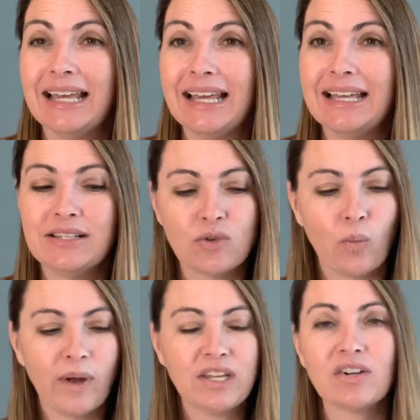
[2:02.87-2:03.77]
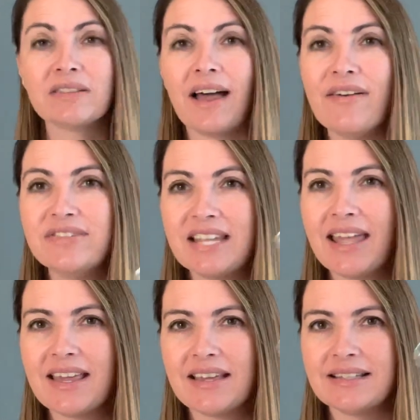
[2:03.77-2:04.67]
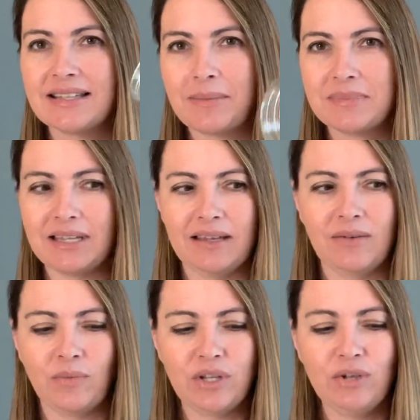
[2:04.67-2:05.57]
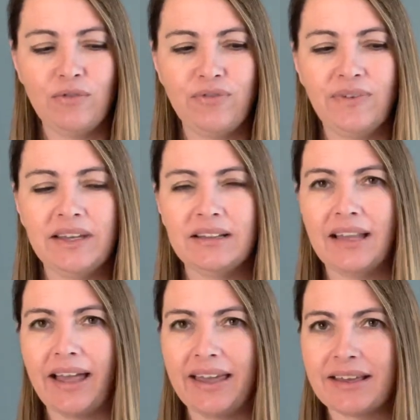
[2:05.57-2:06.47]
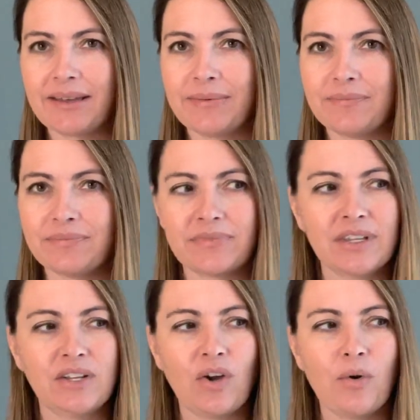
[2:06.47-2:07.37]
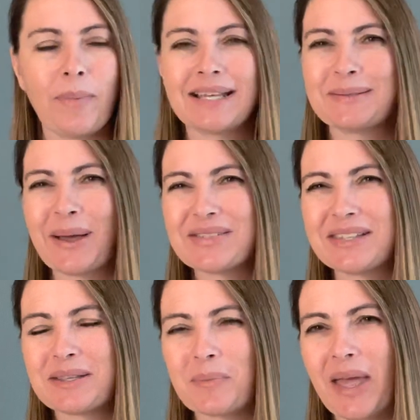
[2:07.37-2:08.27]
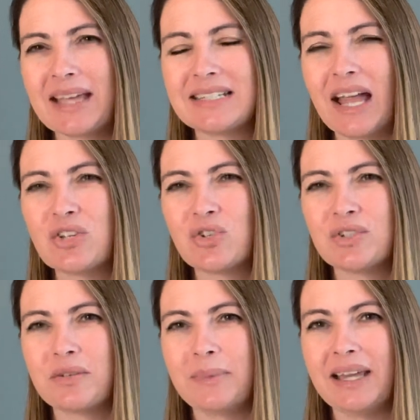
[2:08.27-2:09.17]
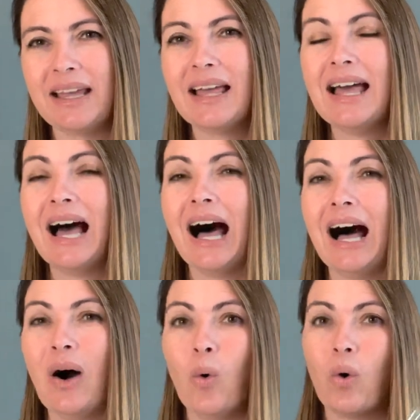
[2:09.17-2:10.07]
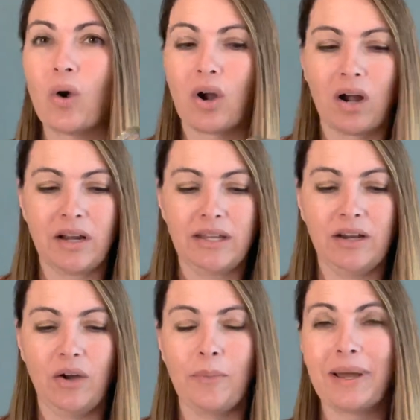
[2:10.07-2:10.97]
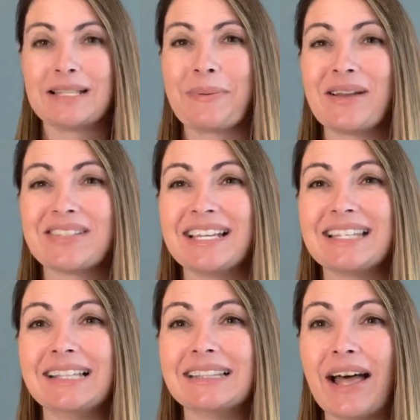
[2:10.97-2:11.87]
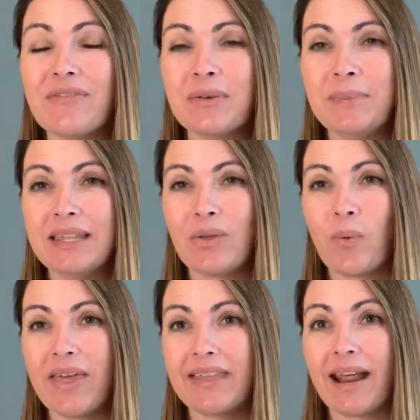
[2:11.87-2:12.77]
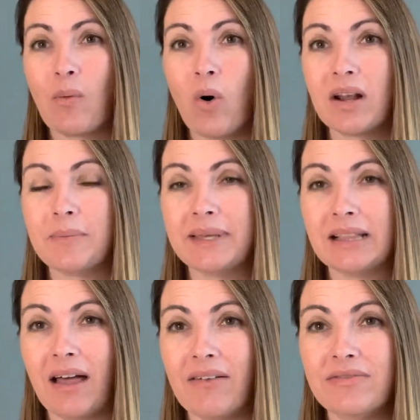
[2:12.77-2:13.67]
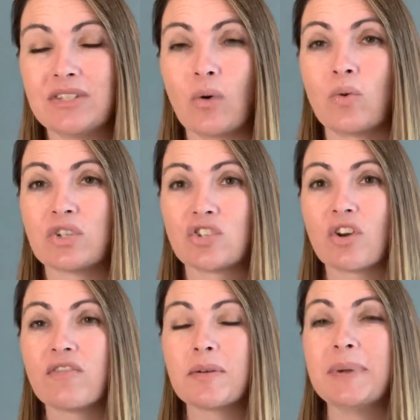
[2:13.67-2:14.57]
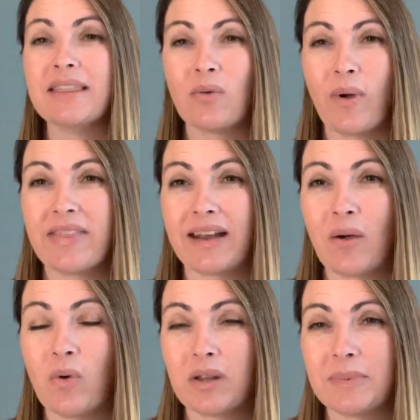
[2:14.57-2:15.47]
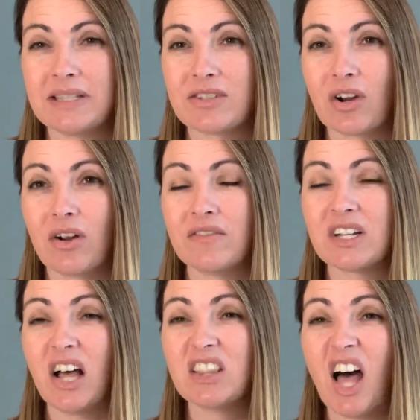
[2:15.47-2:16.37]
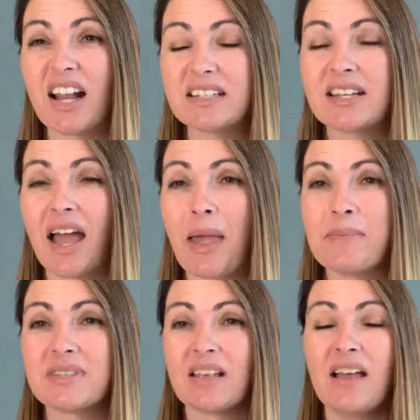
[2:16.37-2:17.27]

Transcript: is when your love tank is empty, when you feel like, my spouse isn't paying attention to me, or, my spouse isn't loving me the way that I want to be loved, or serving me the way that I want to be served, a lot of times